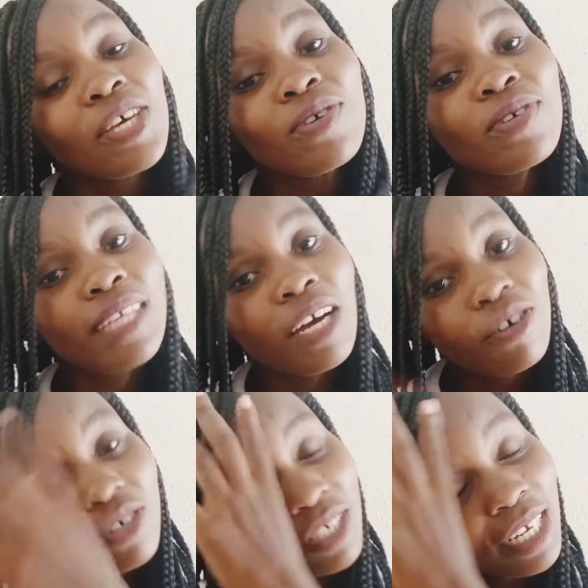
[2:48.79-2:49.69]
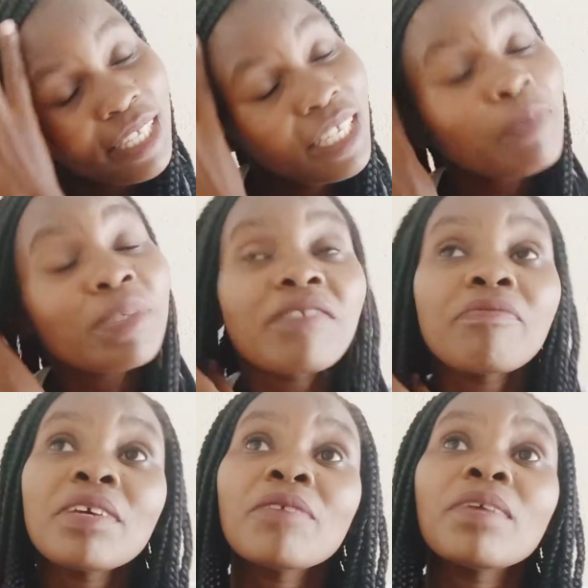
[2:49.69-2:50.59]
use a contraceptive,
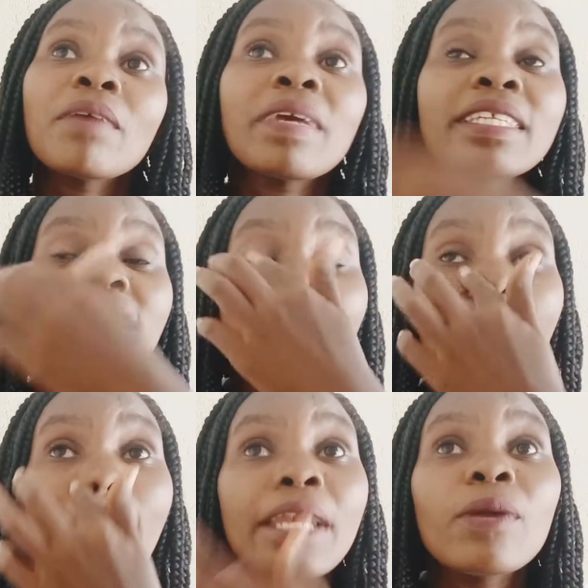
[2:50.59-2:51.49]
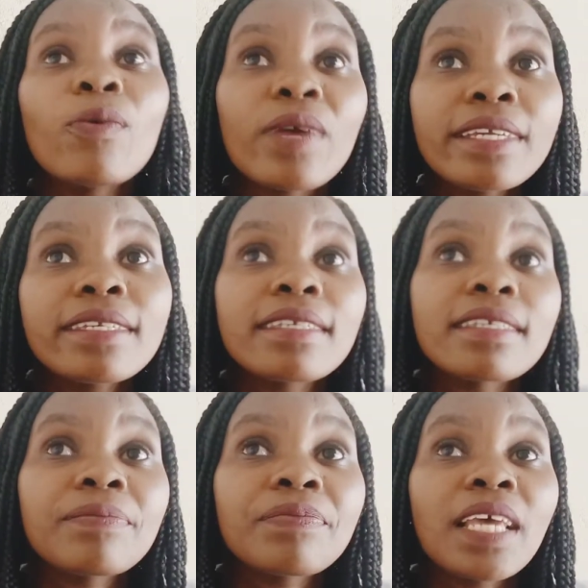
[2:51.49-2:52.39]
maybe I might add weight.